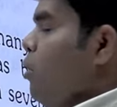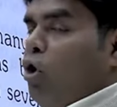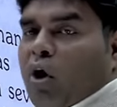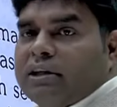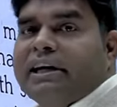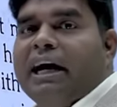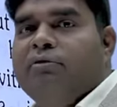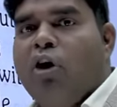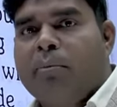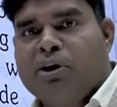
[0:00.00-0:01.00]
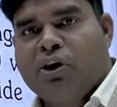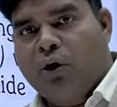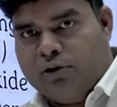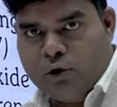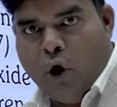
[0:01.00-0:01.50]
monoxide formation
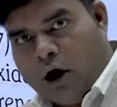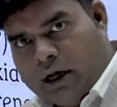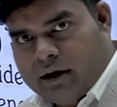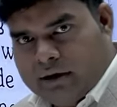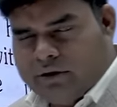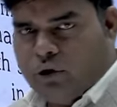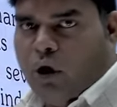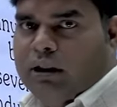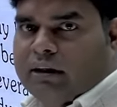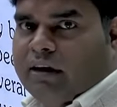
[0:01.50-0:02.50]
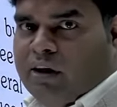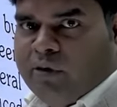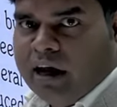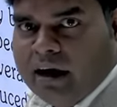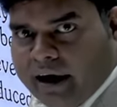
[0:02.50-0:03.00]
also occur. So all the three
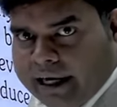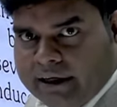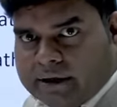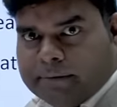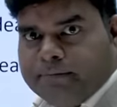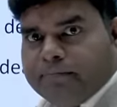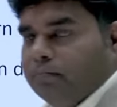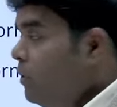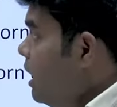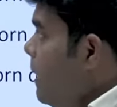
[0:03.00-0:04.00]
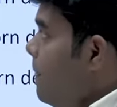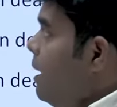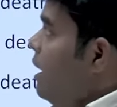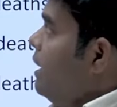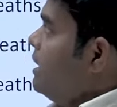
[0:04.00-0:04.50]
were right.
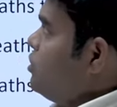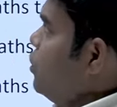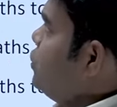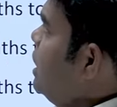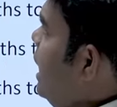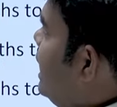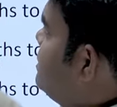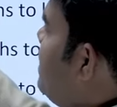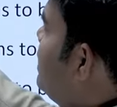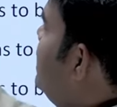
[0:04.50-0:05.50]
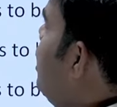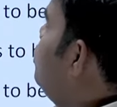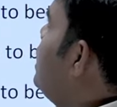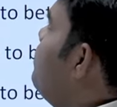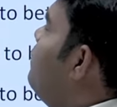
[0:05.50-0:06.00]
Next question, expected
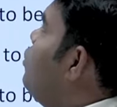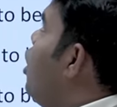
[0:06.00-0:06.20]
outcome of